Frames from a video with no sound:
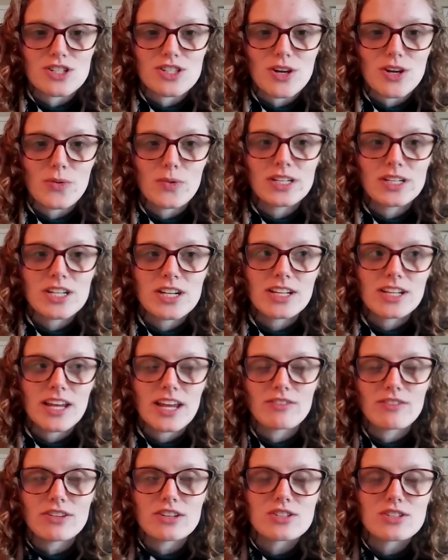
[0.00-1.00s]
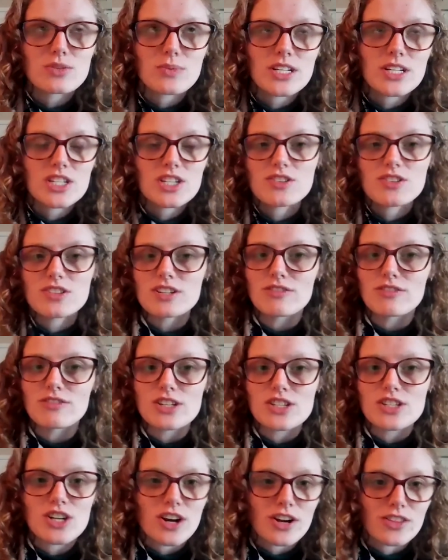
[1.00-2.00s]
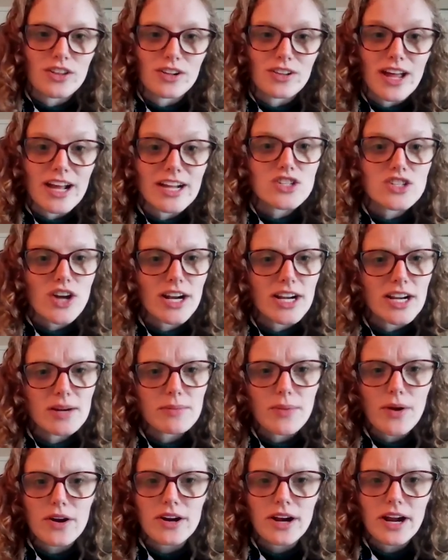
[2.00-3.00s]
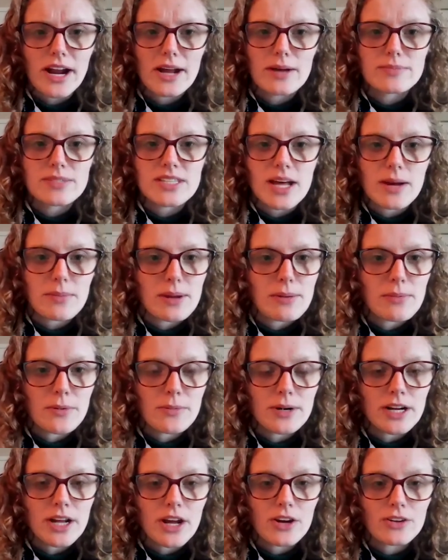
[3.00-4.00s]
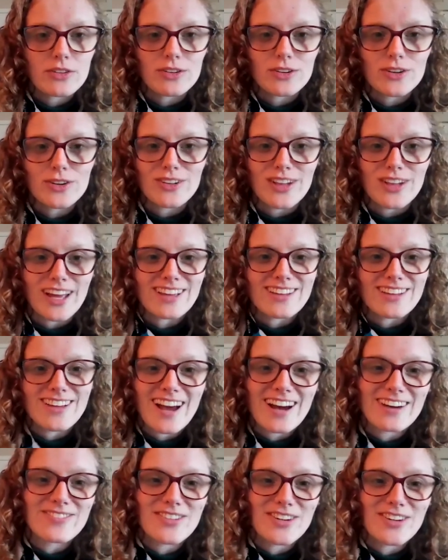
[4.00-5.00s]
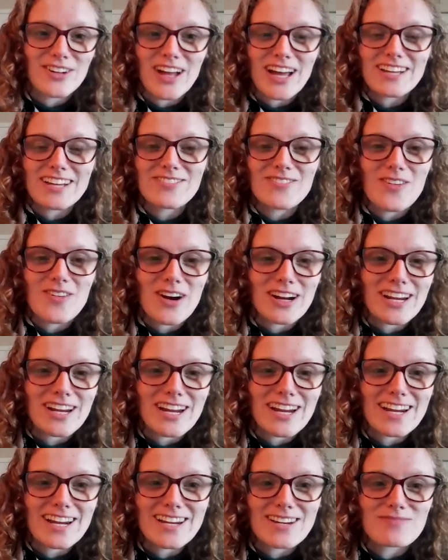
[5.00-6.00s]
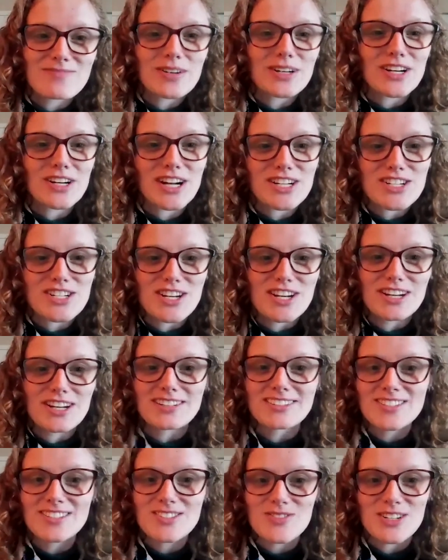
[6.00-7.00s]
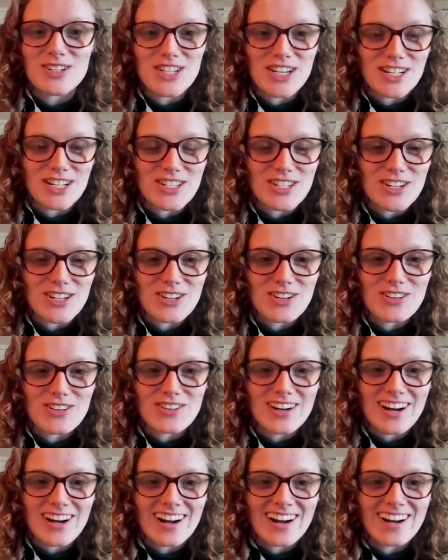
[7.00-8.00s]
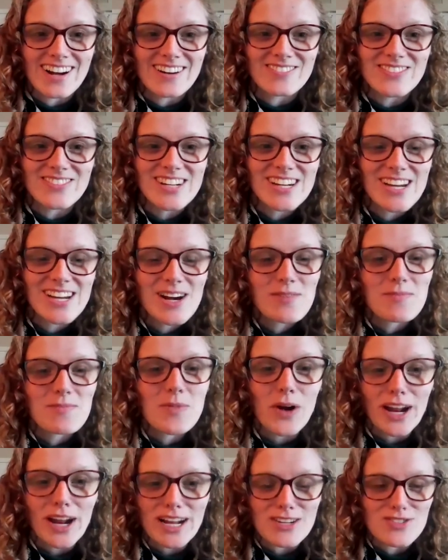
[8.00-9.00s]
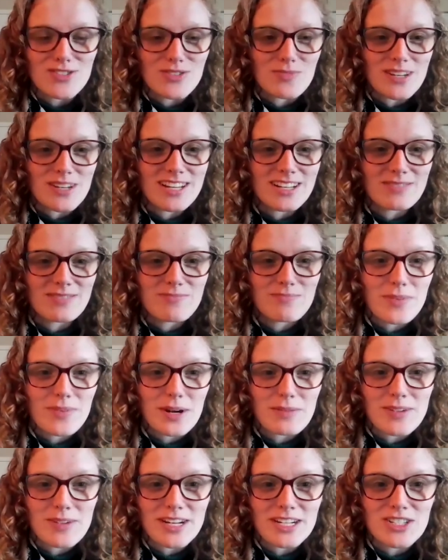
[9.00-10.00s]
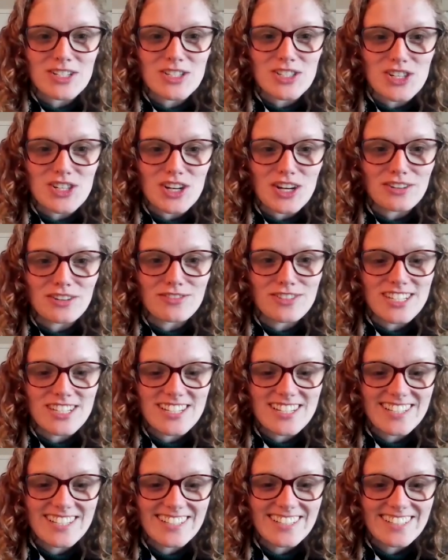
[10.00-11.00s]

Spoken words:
So if you switch to a division, are there like training programs that people would go through? Like, I feel like working in production, switching to mortgage would be a pretty big shift.